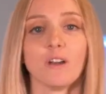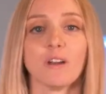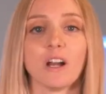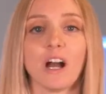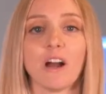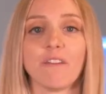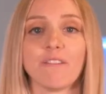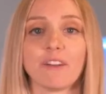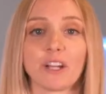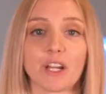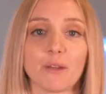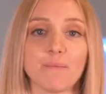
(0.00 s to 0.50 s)

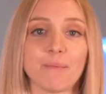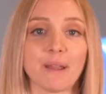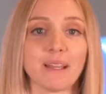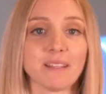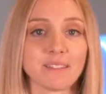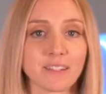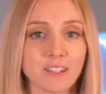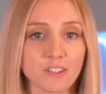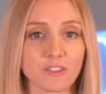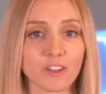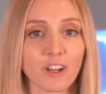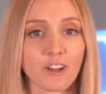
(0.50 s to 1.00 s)
A very
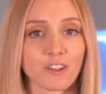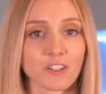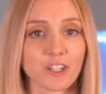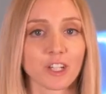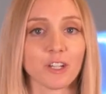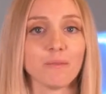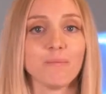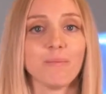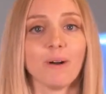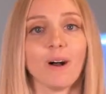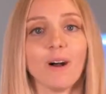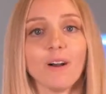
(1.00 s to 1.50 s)
basic
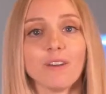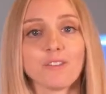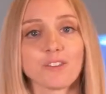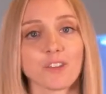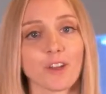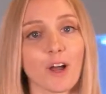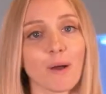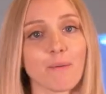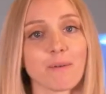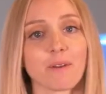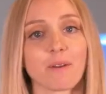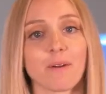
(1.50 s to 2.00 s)
structure, but also
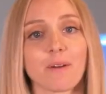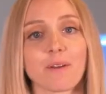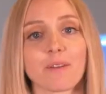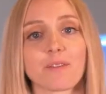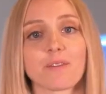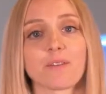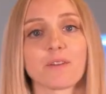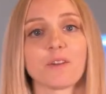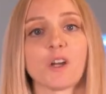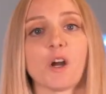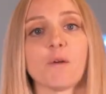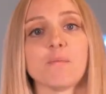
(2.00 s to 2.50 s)
I'll be going
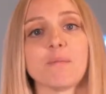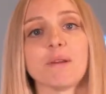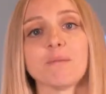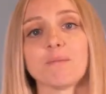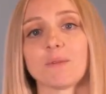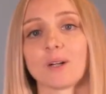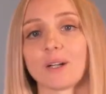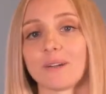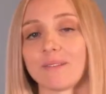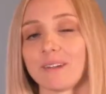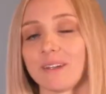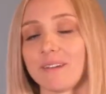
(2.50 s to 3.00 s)
through a bit
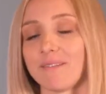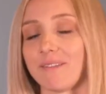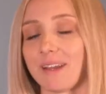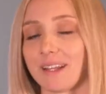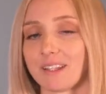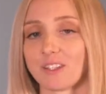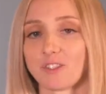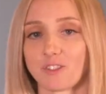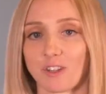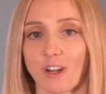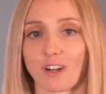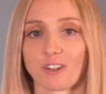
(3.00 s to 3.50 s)
more of an
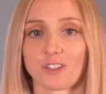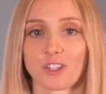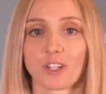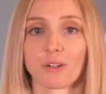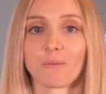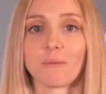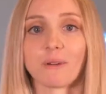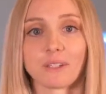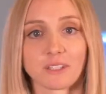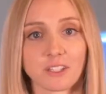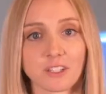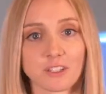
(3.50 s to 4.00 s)
advanced structure
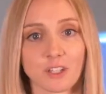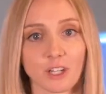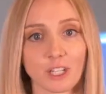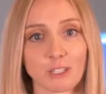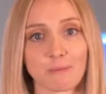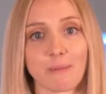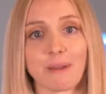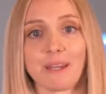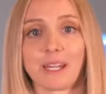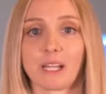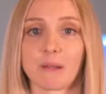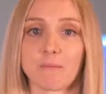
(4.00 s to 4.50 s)
once you start
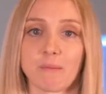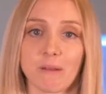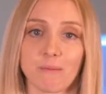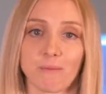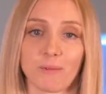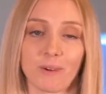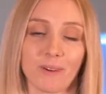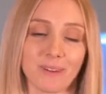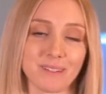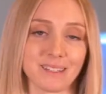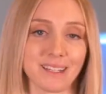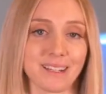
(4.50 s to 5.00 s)
spending a bit
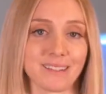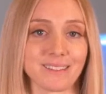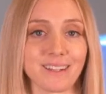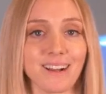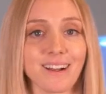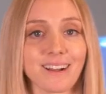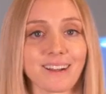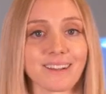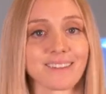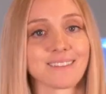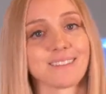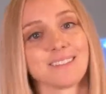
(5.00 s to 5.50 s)
more on
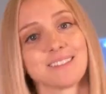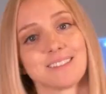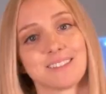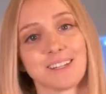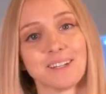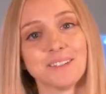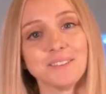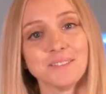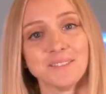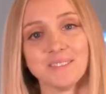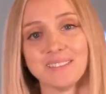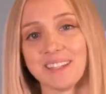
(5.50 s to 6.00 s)
TikTok.
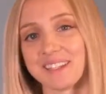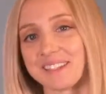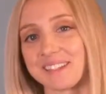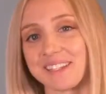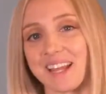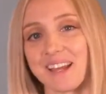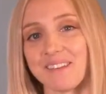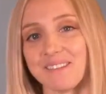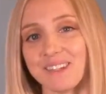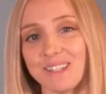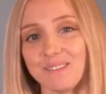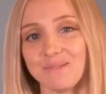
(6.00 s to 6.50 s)
So let's
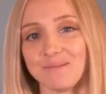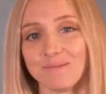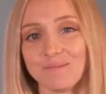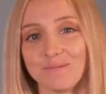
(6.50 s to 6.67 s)
dive in.